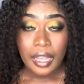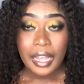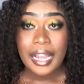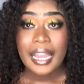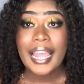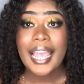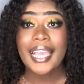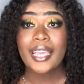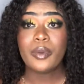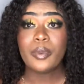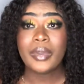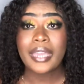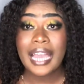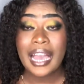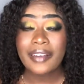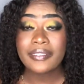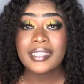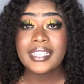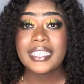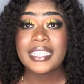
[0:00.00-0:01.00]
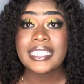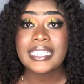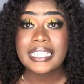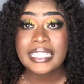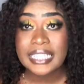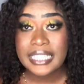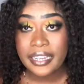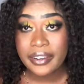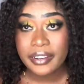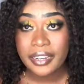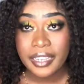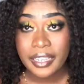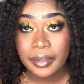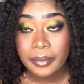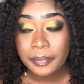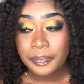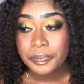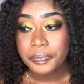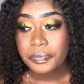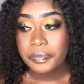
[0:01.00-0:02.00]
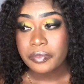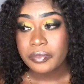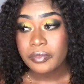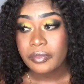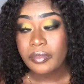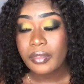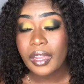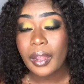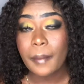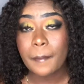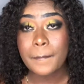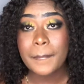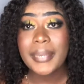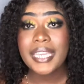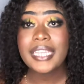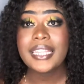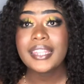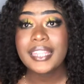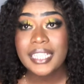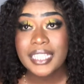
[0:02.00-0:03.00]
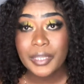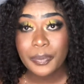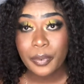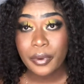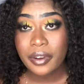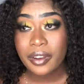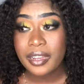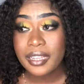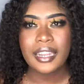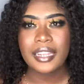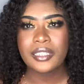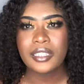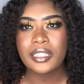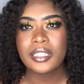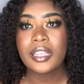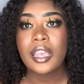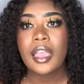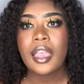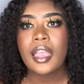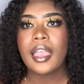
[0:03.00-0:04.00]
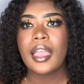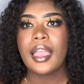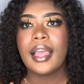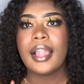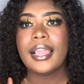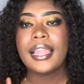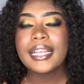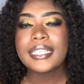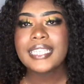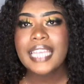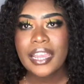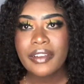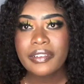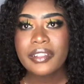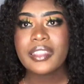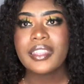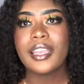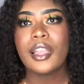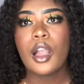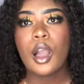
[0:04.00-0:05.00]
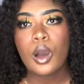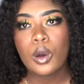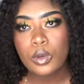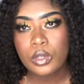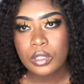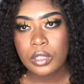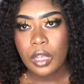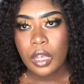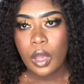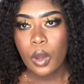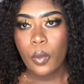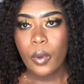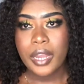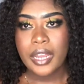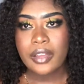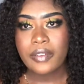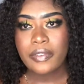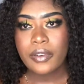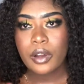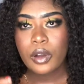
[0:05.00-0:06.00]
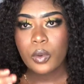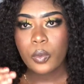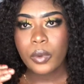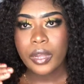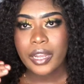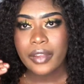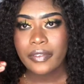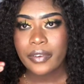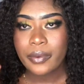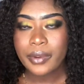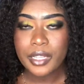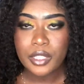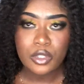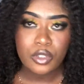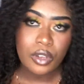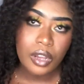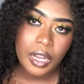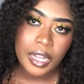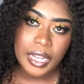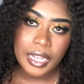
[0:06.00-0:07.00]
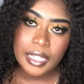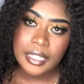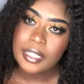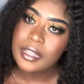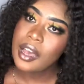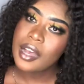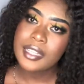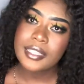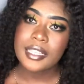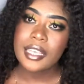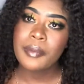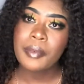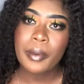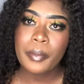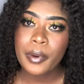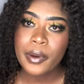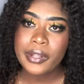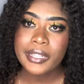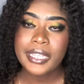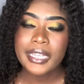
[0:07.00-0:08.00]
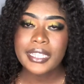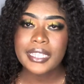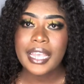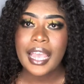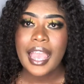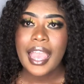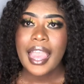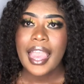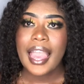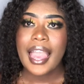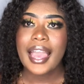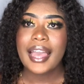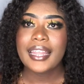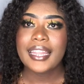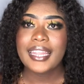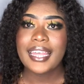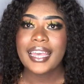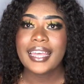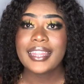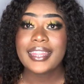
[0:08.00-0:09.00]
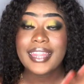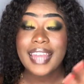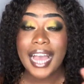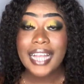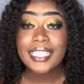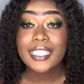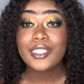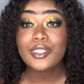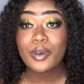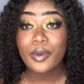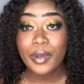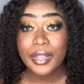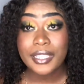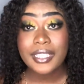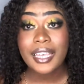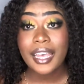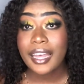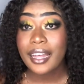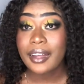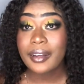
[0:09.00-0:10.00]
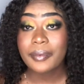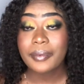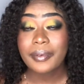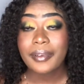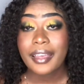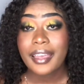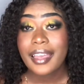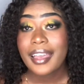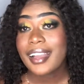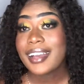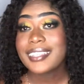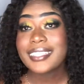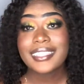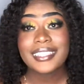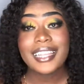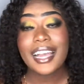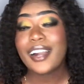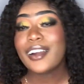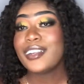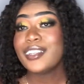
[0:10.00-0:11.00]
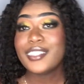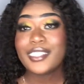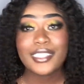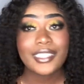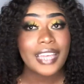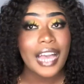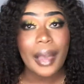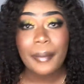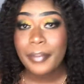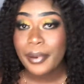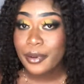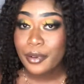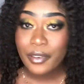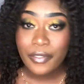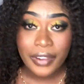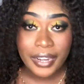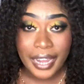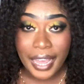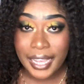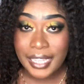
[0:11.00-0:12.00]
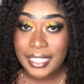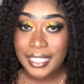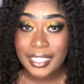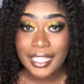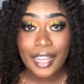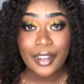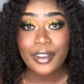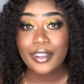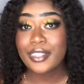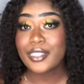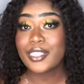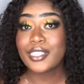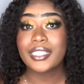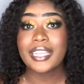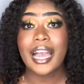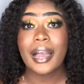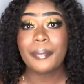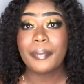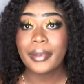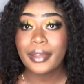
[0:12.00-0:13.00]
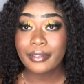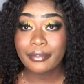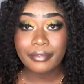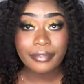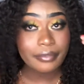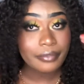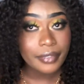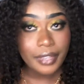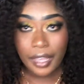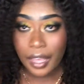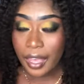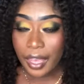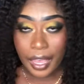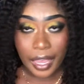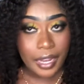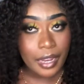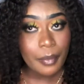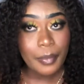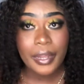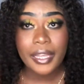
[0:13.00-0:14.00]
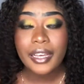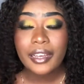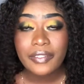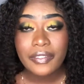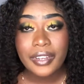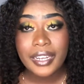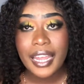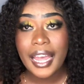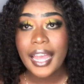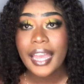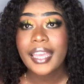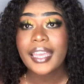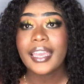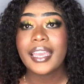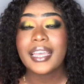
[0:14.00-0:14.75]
Like, we have to sincerely mean these prayers and just let everything out, whatever we're struggling, talk to him about it, and then that is going to help. Because it's not going to just happen overnight. It's not going to just happen in the blink of an eye.